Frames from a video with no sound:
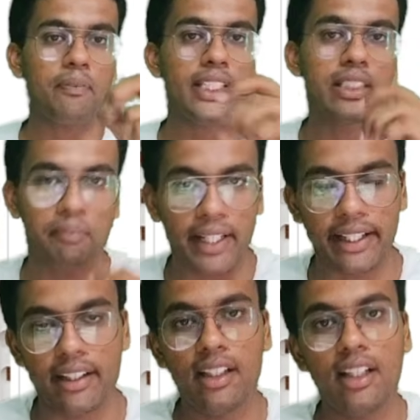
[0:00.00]
is
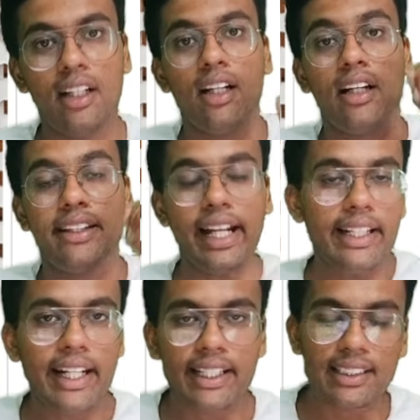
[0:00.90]
made, that
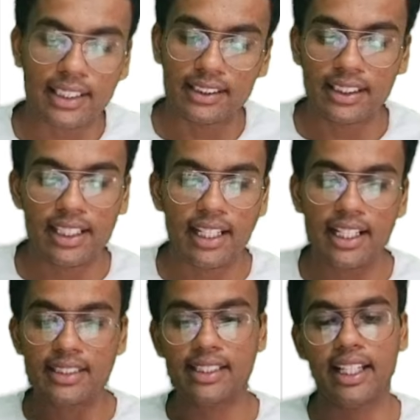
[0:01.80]
date is considered
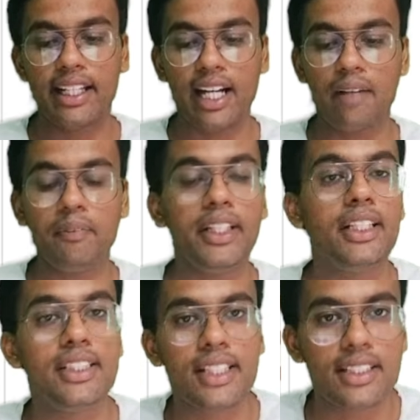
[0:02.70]
as CIRP
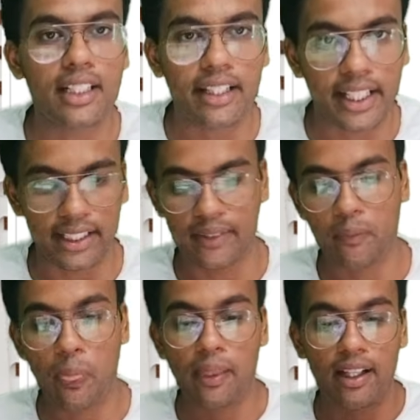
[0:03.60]
initiation date.
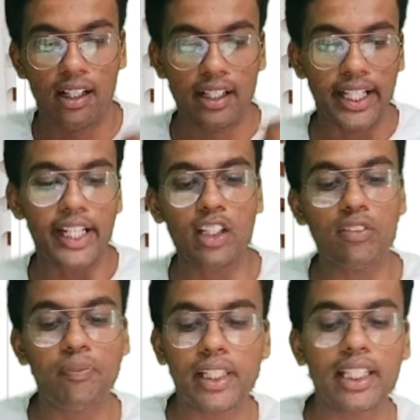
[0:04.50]
Date of
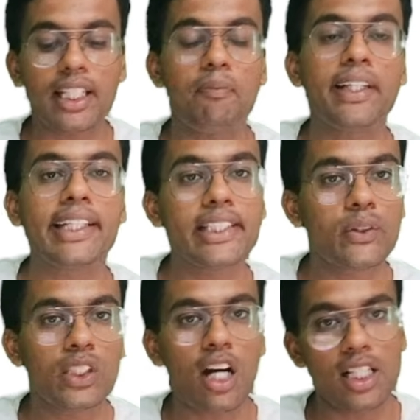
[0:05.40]
making application to
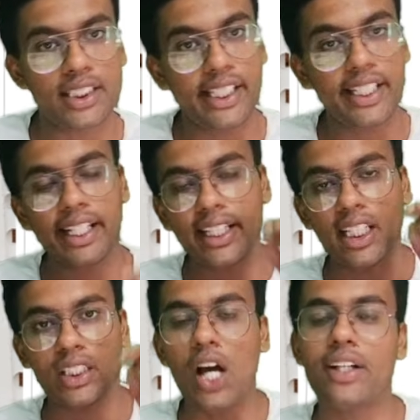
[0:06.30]
the adjudicating
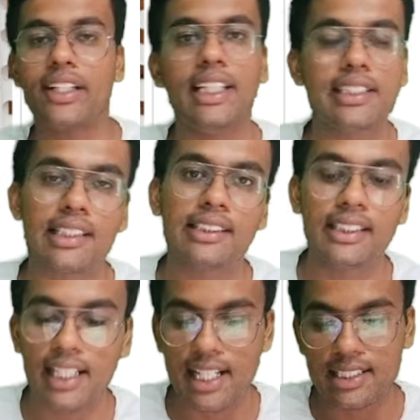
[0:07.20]
authority is
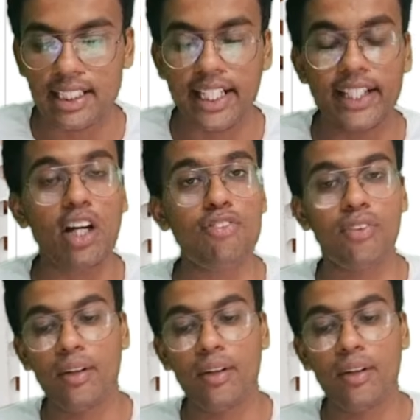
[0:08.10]
considered as a date of